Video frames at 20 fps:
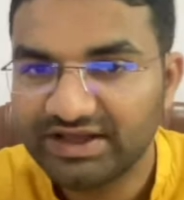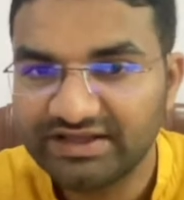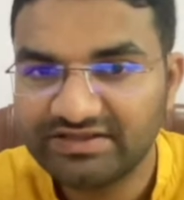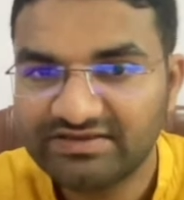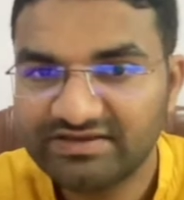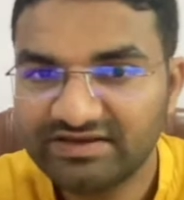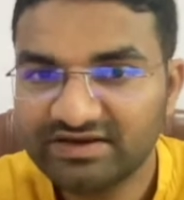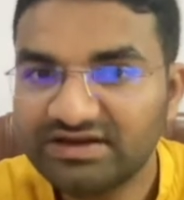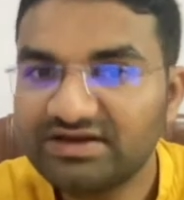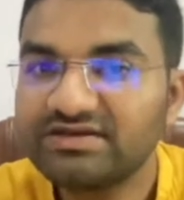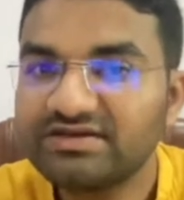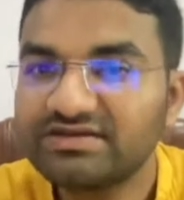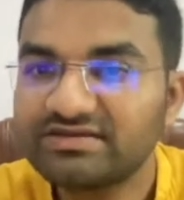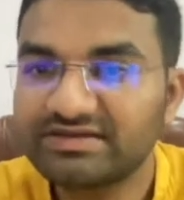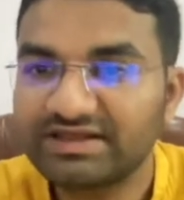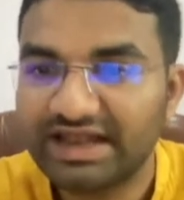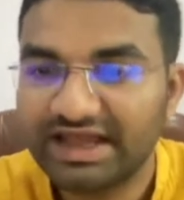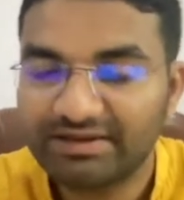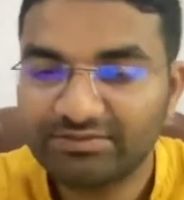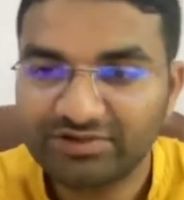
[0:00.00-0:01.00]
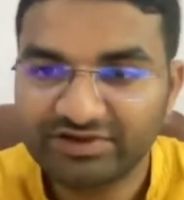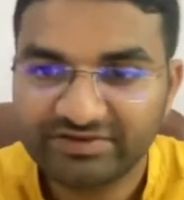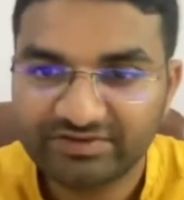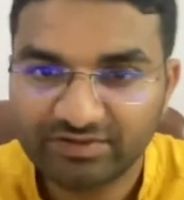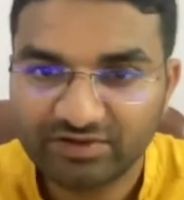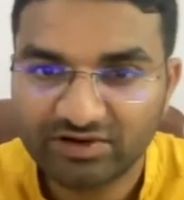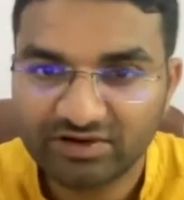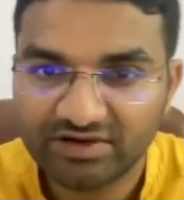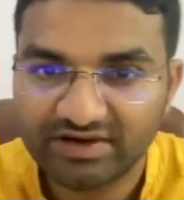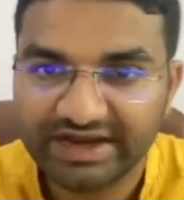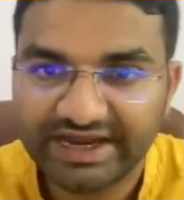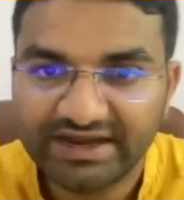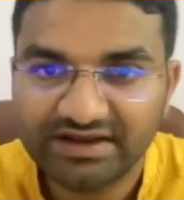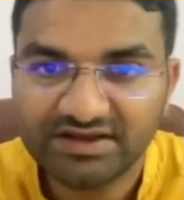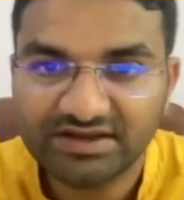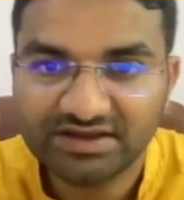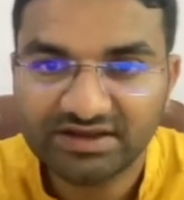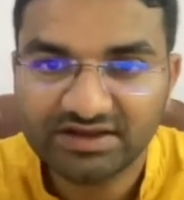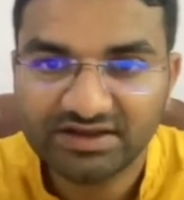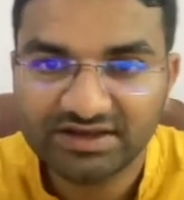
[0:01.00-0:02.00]
It's a syllabus for
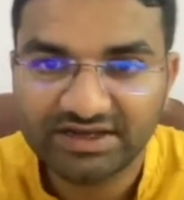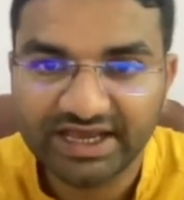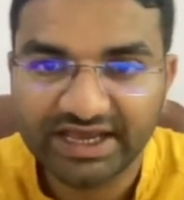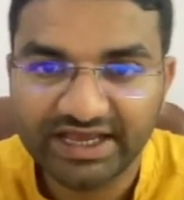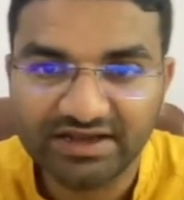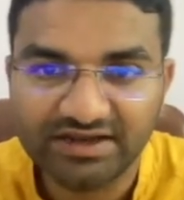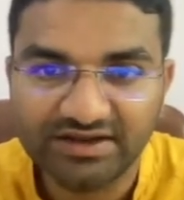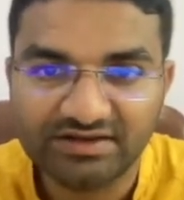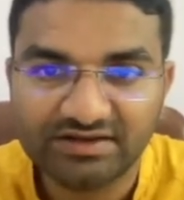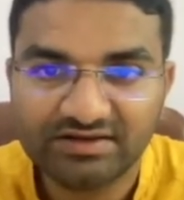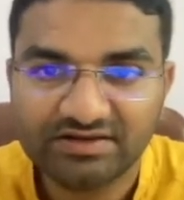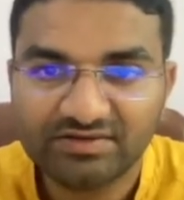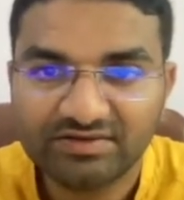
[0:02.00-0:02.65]
grade 10.